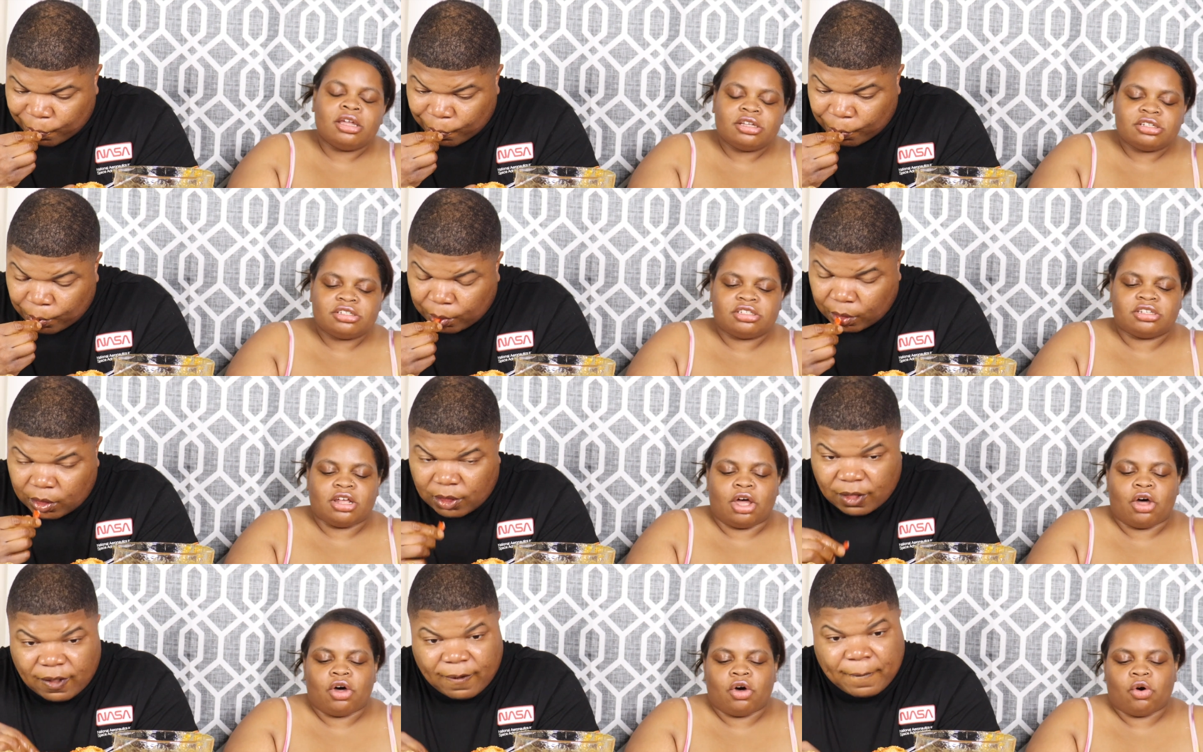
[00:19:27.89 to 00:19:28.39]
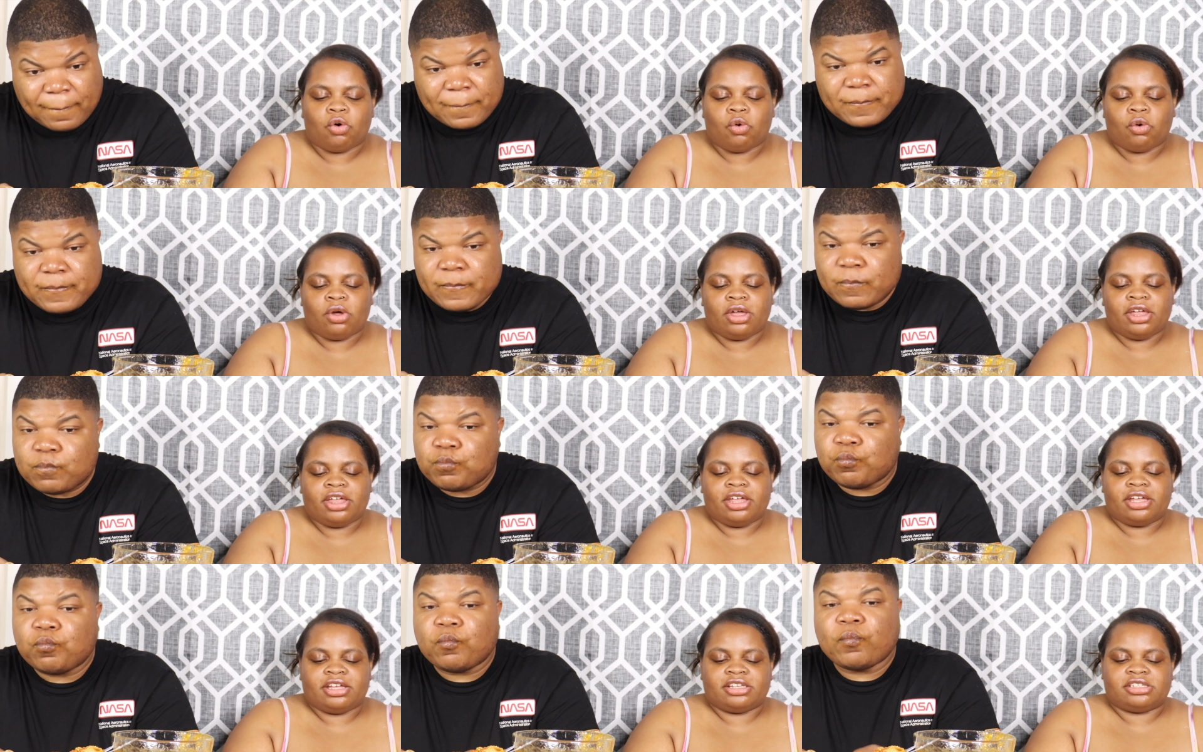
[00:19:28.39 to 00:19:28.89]

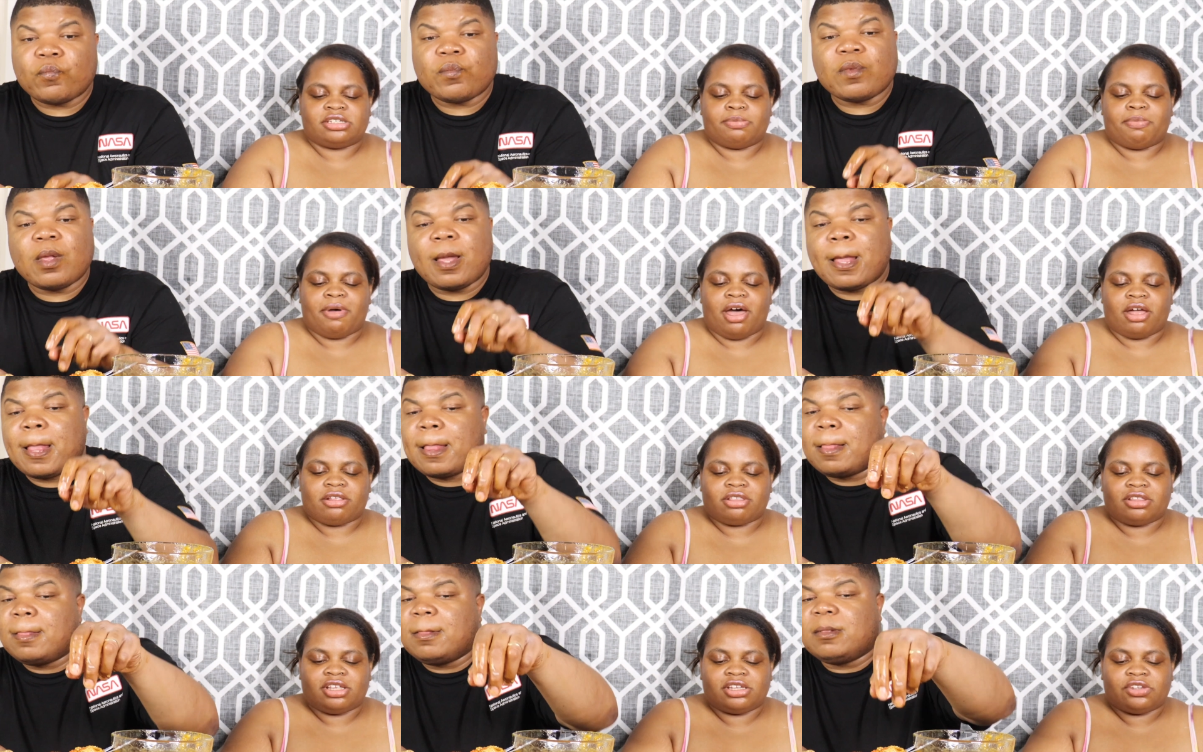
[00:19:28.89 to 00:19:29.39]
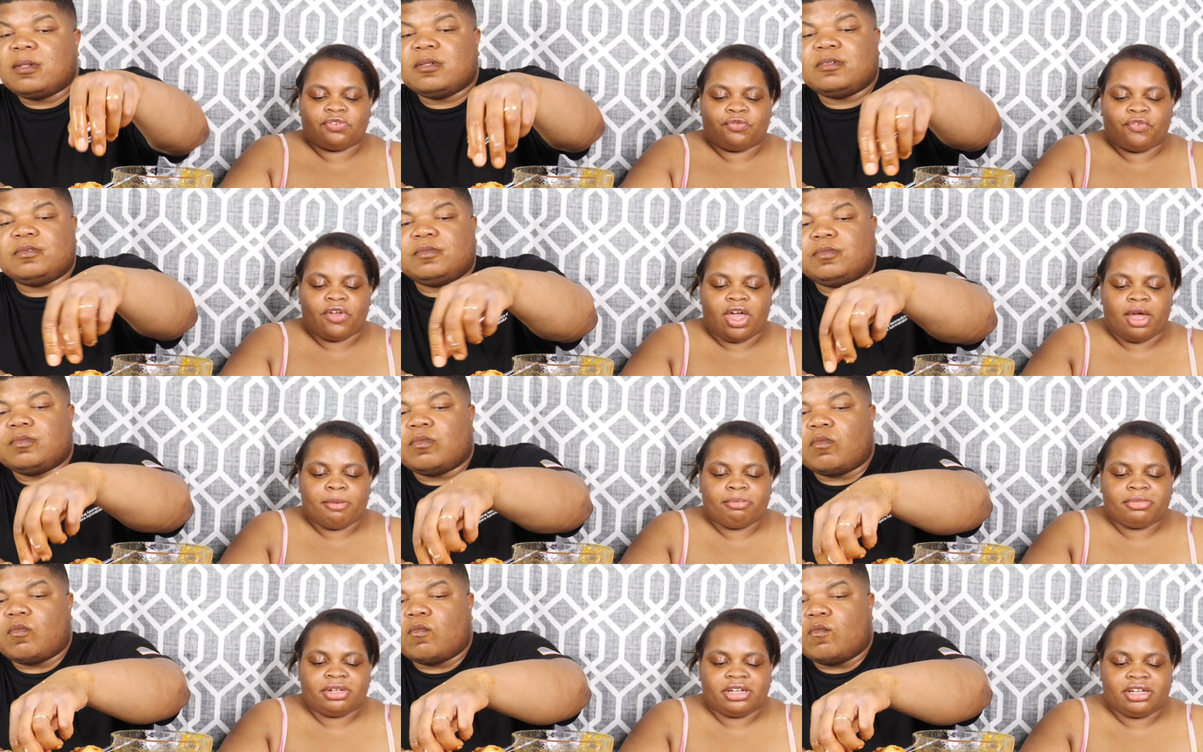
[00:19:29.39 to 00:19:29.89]
Speaker 1: So, it's about this
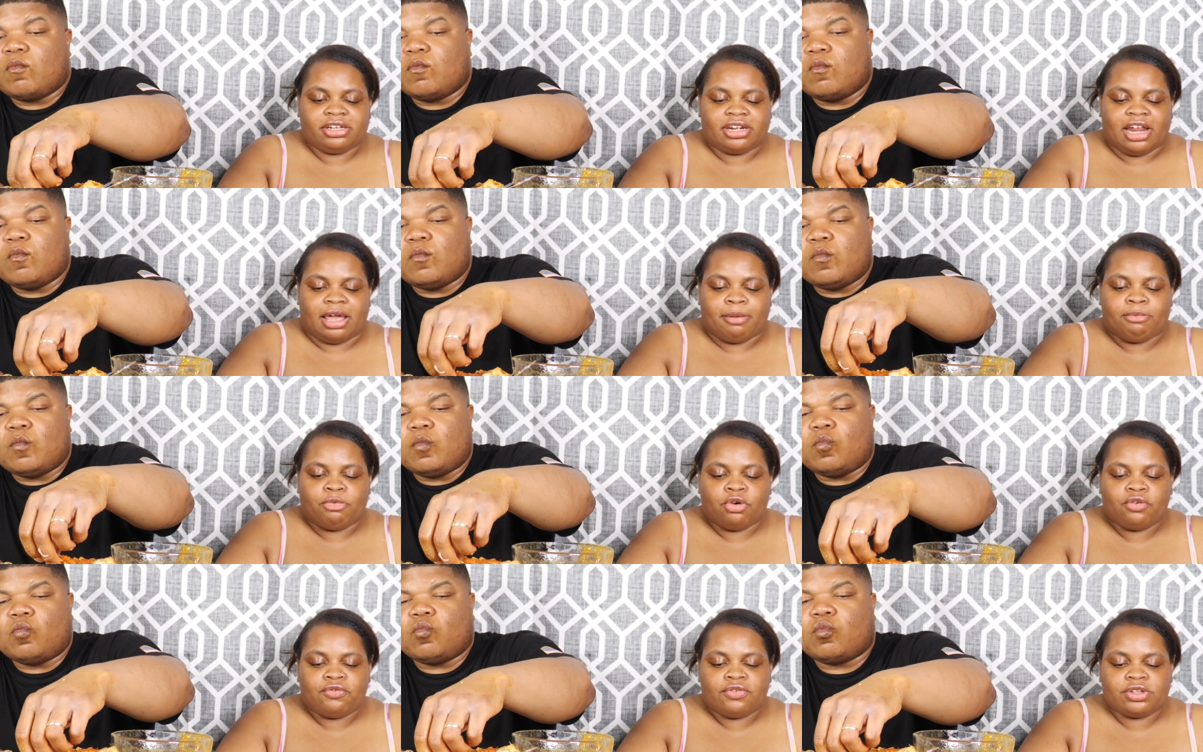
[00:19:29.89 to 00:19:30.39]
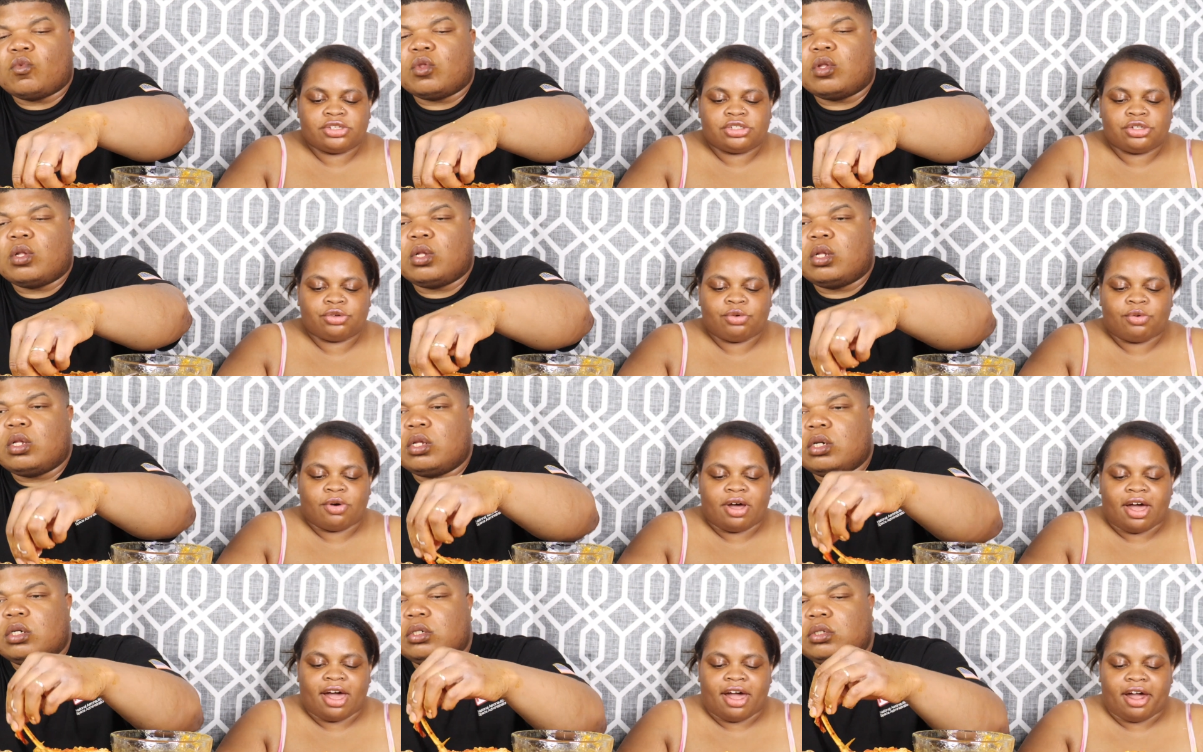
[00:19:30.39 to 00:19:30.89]
family. They move
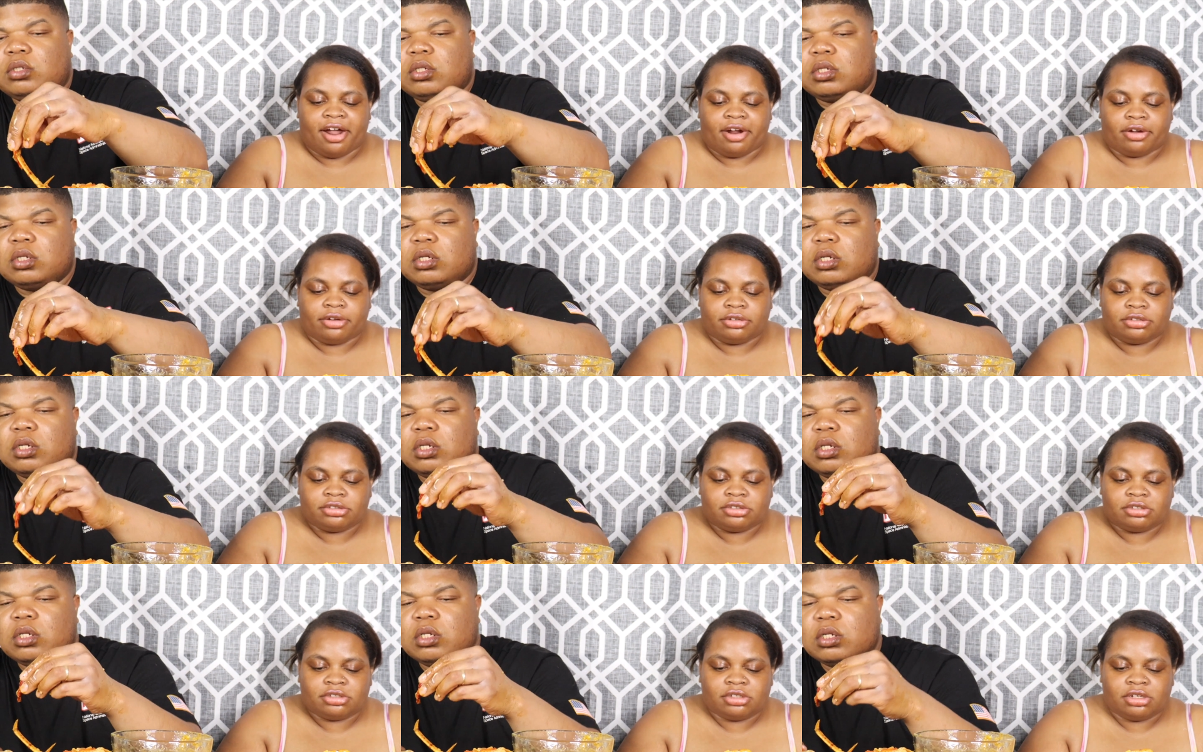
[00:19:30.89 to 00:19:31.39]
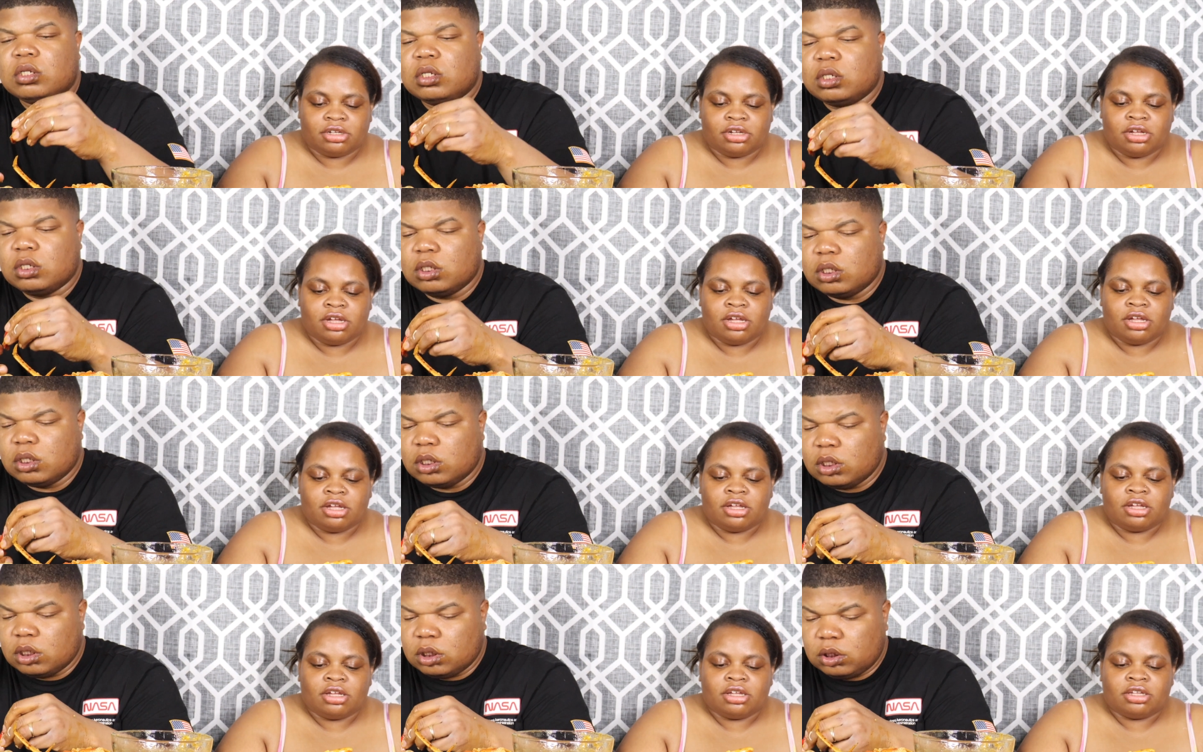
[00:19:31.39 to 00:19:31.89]
into a
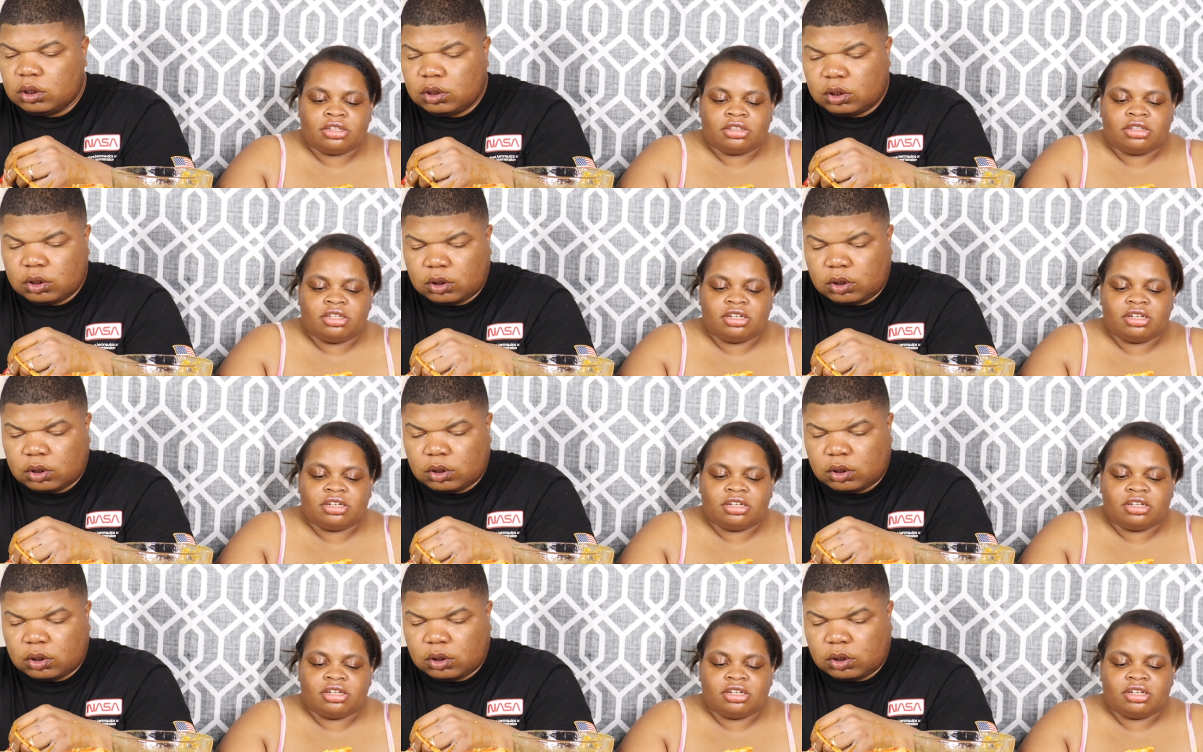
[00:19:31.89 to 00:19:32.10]
house.